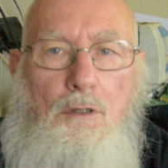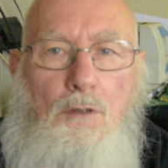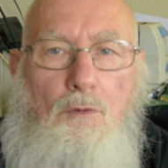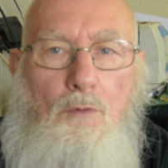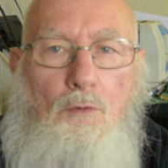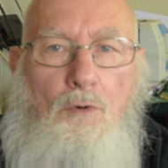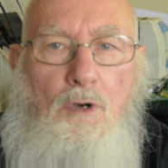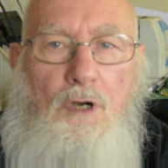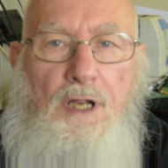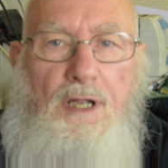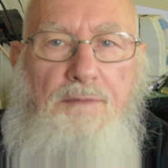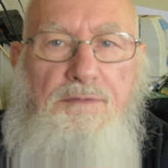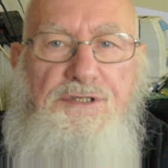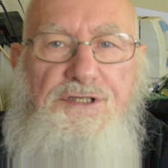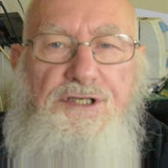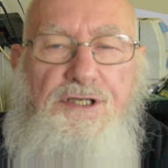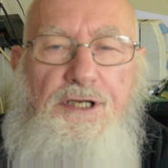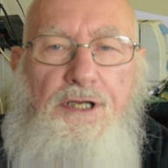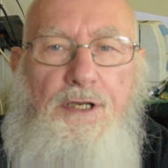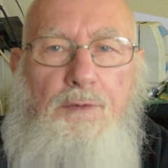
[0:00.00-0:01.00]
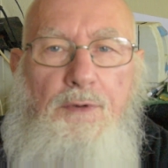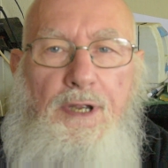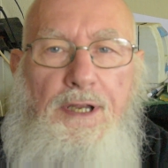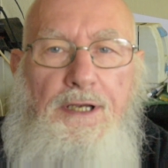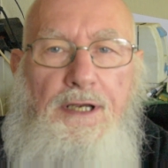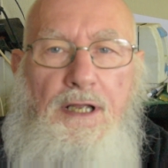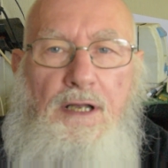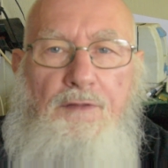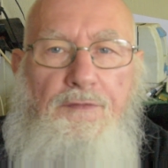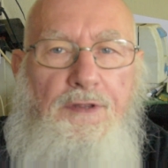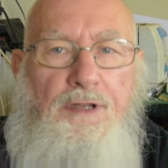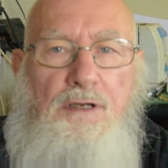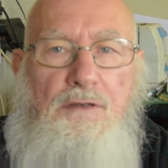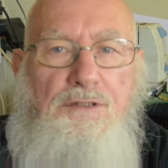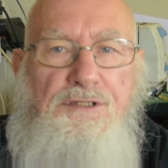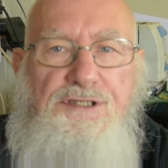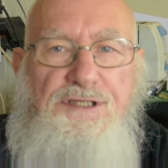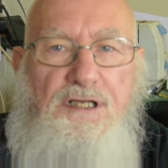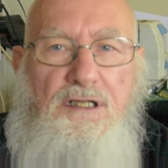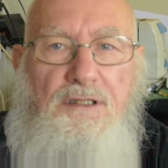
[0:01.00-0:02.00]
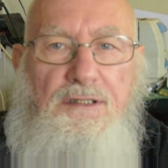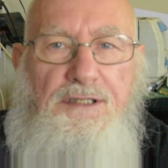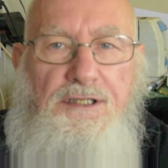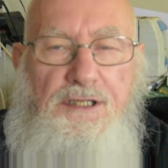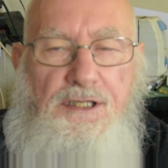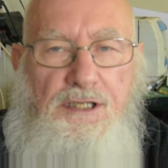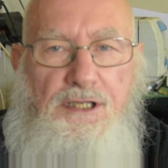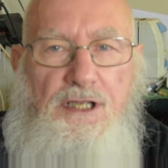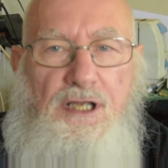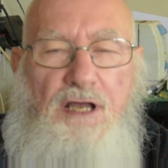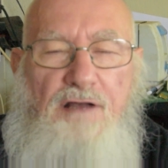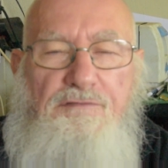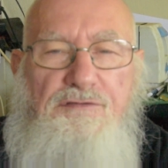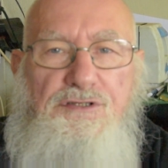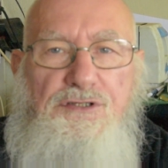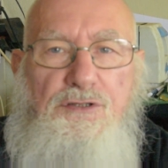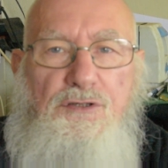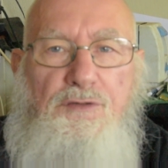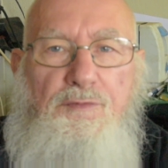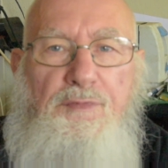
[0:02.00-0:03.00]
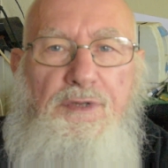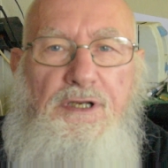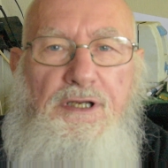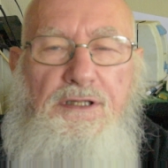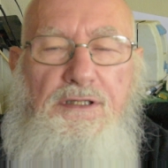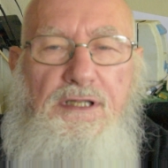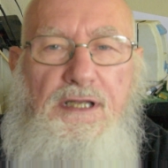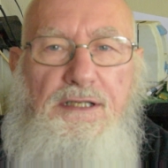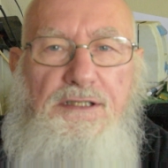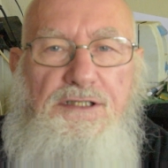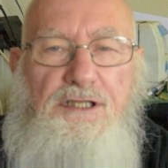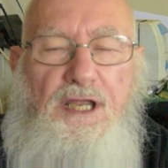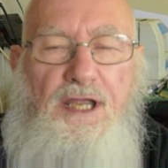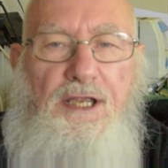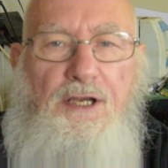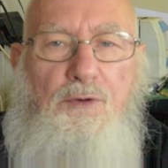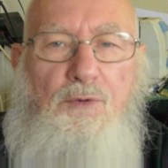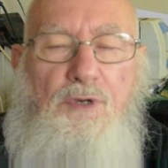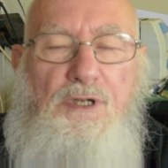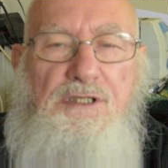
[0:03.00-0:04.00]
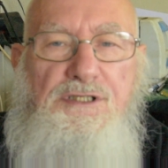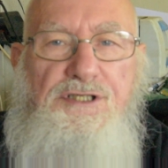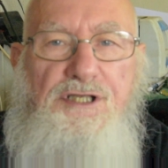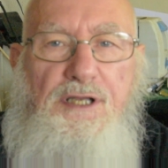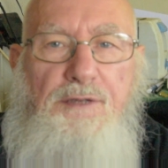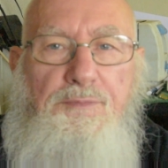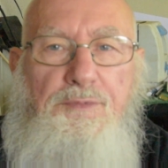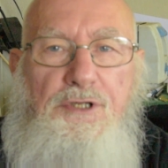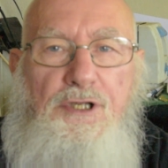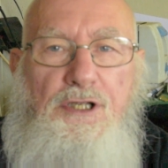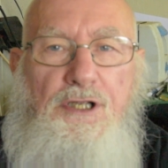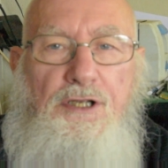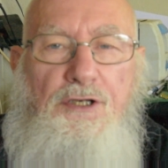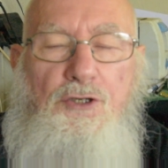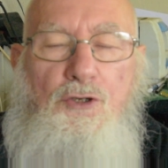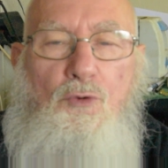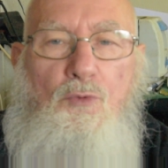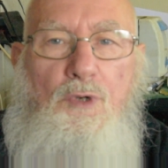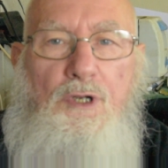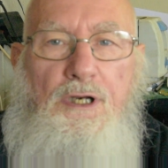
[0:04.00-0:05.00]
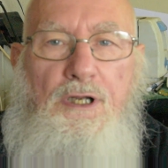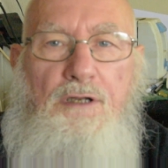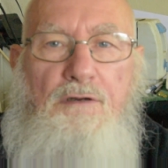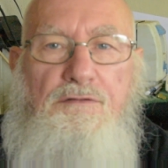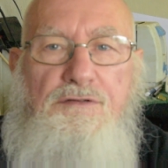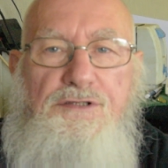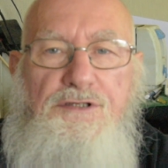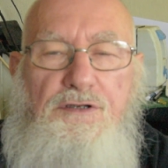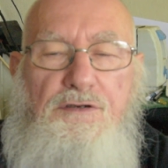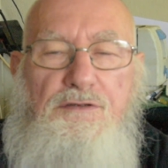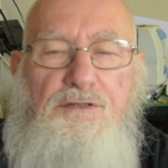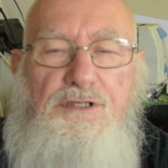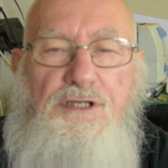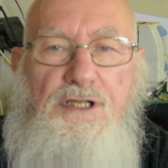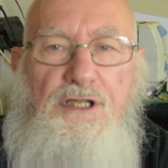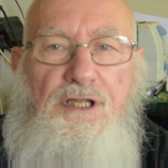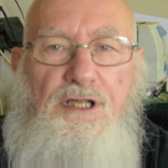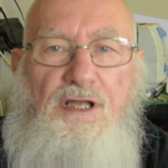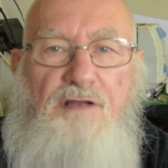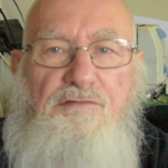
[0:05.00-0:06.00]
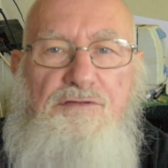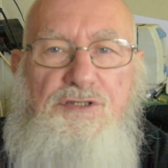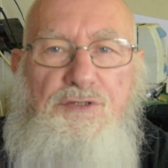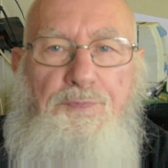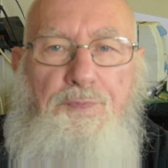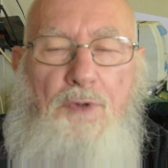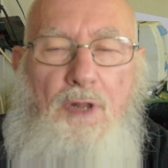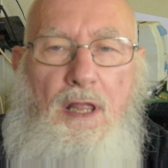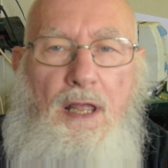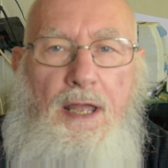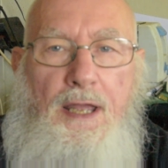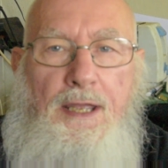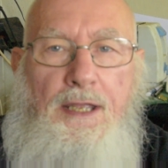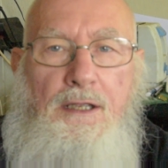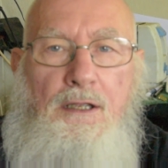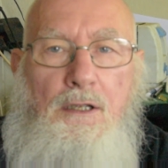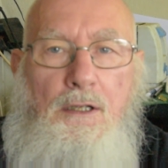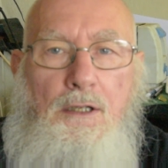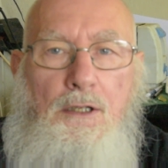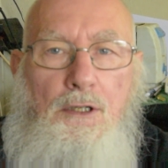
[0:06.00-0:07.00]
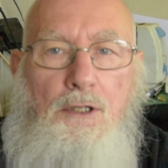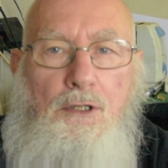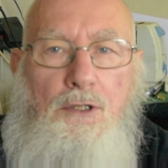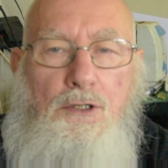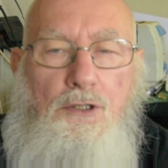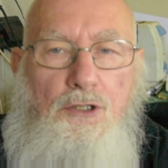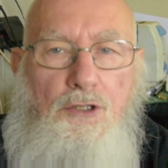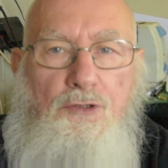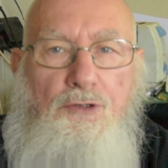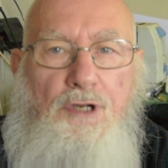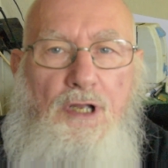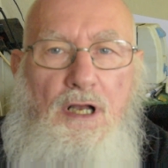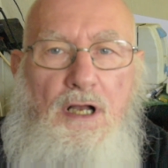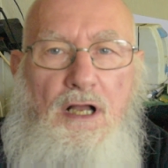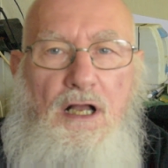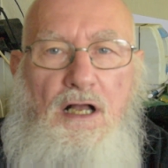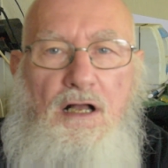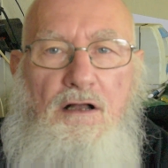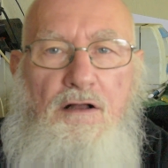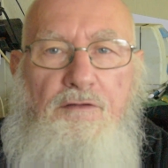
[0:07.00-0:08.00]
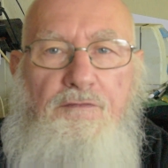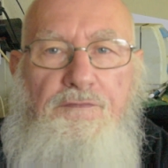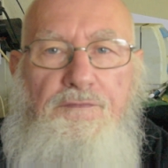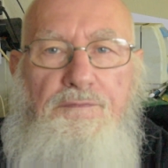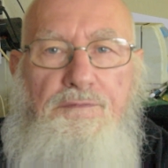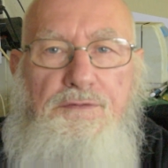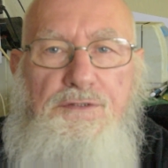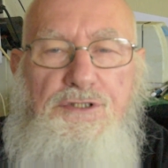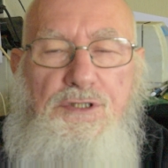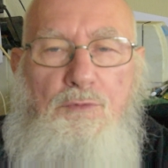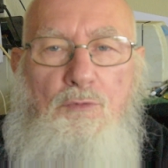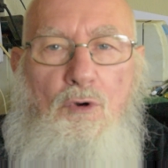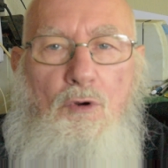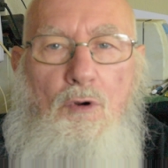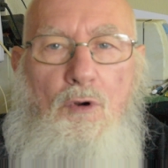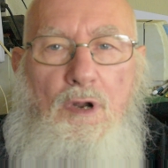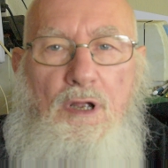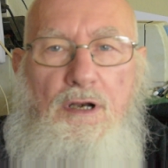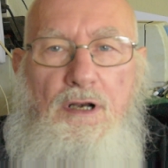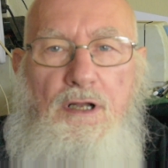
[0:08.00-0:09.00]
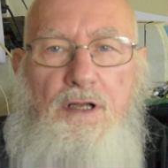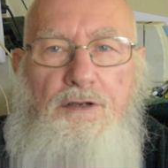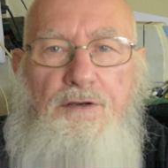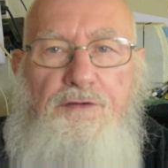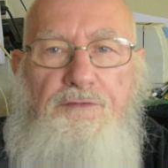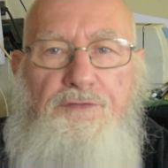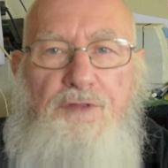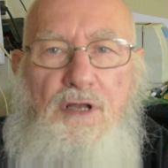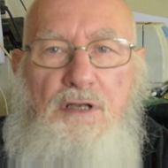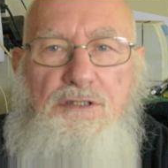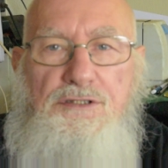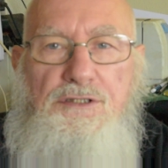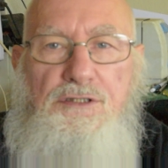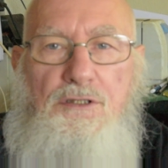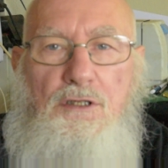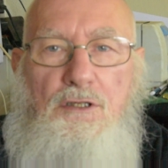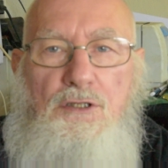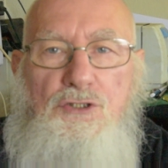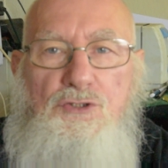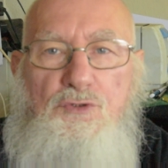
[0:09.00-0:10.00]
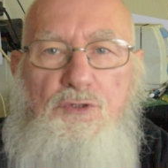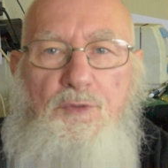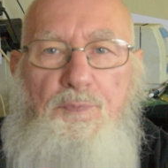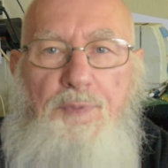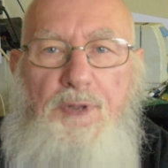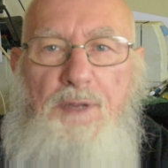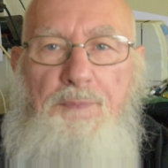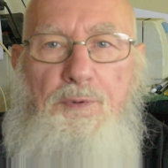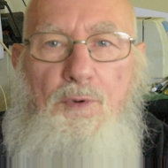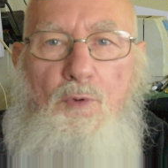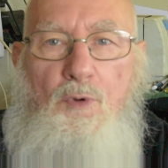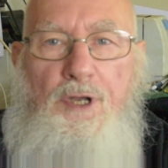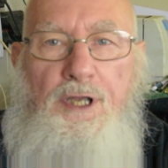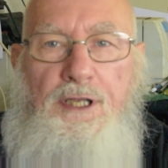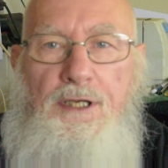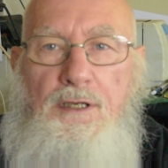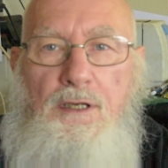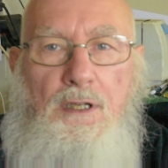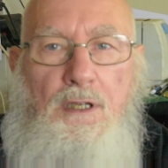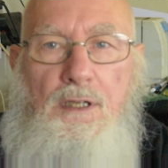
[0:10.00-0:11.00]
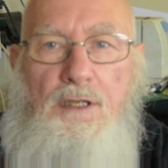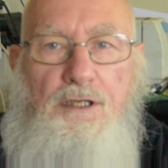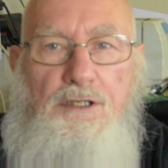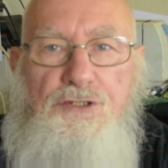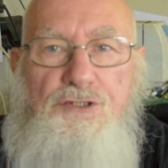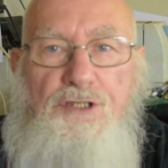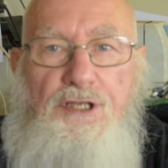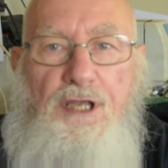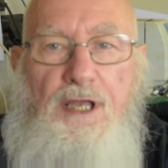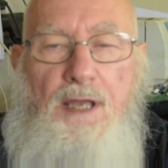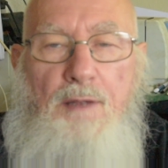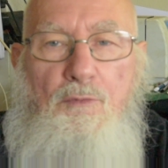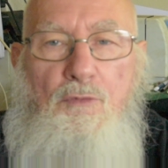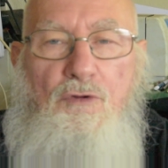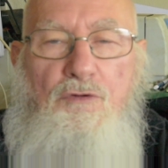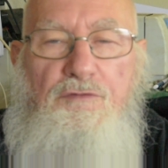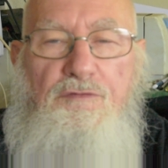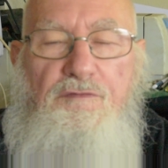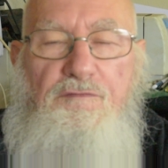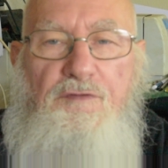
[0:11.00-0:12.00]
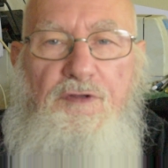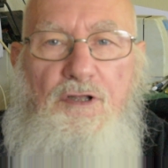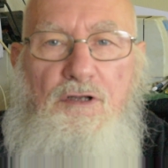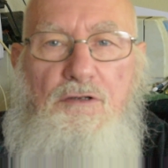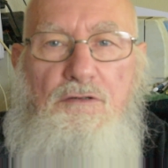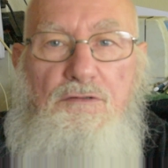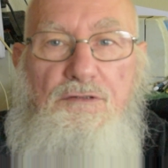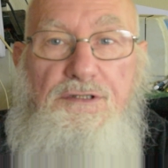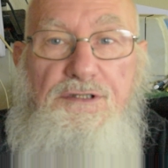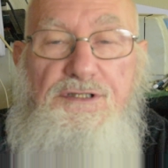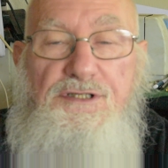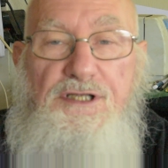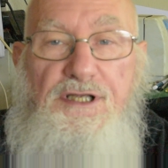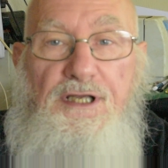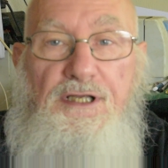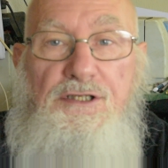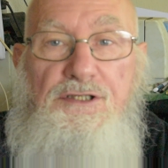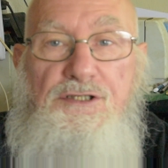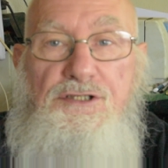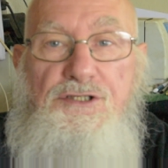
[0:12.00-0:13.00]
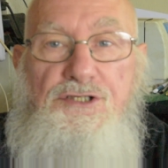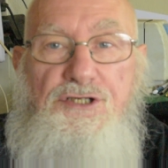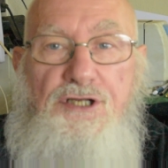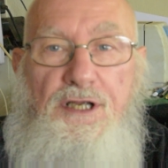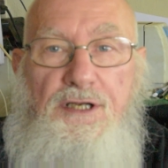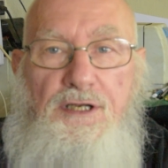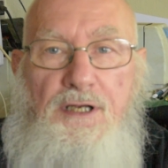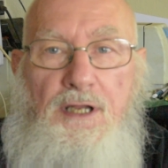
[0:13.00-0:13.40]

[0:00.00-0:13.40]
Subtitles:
Where I'm sitting right now, they don't sell DEF. So the minute that tank runs empty and you run out of your DEF supply, you now have somewhere around $100,000 worth of paperweight because you can't move the vehicle because the engine's shut